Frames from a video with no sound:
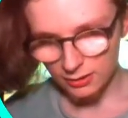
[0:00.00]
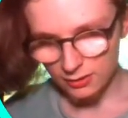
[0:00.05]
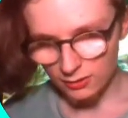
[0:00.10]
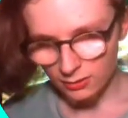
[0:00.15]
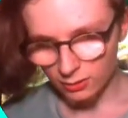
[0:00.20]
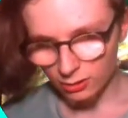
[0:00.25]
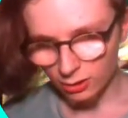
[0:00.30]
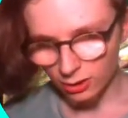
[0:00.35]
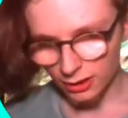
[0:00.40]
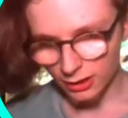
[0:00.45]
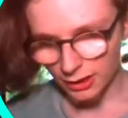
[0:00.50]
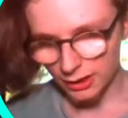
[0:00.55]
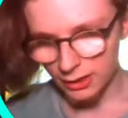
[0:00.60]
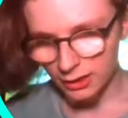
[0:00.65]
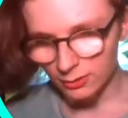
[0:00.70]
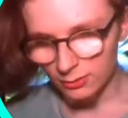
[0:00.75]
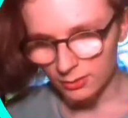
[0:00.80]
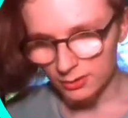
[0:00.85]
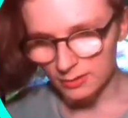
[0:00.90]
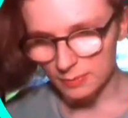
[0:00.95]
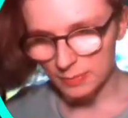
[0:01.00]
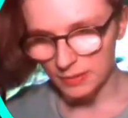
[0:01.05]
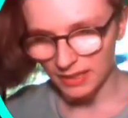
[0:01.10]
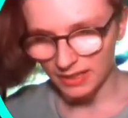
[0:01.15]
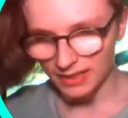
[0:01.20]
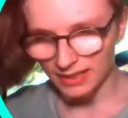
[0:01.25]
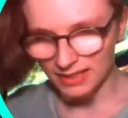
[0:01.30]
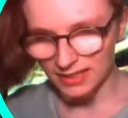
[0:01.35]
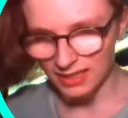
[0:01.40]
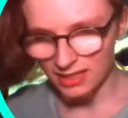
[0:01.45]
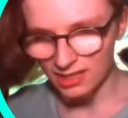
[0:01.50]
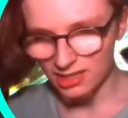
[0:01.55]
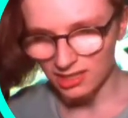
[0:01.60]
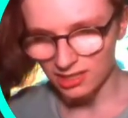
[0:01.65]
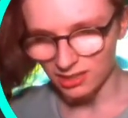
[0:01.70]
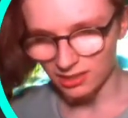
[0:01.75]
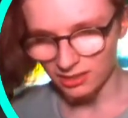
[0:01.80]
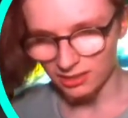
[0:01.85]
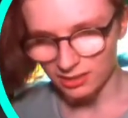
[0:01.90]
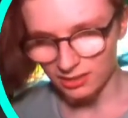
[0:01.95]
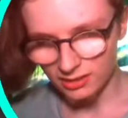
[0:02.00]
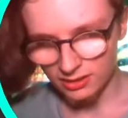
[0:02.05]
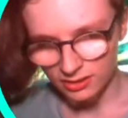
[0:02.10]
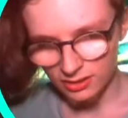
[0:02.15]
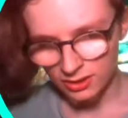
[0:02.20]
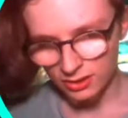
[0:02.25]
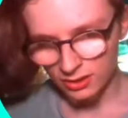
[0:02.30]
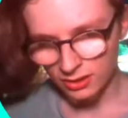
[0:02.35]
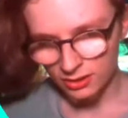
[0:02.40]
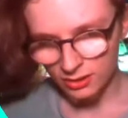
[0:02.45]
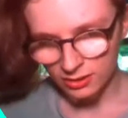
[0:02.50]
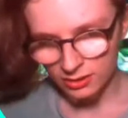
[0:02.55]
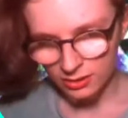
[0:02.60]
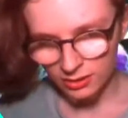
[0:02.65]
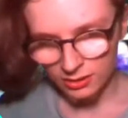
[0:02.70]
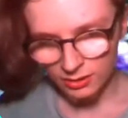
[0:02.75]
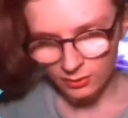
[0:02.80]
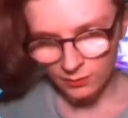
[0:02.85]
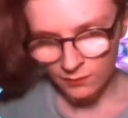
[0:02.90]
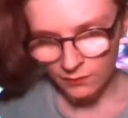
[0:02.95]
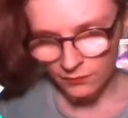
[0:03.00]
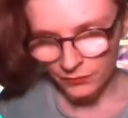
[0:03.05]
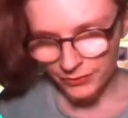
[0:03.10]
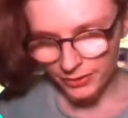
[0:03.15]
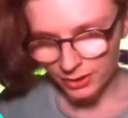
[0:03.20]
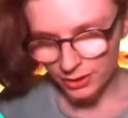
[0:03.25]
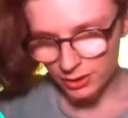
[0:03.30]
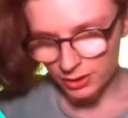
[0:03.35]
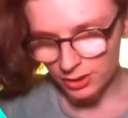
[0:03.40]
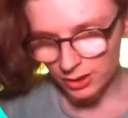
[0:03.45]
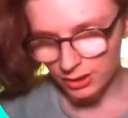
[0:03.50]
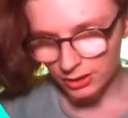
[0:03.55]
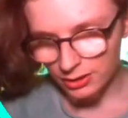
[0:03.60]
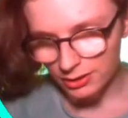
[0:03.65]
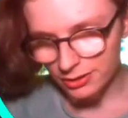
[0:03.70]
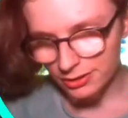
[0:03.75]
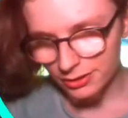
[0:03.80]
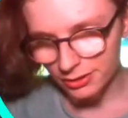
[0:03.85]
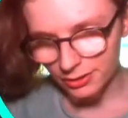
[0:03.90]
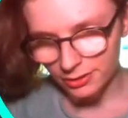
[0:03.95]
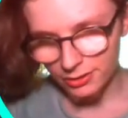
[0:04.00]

look like anyone's paying attention. I should take this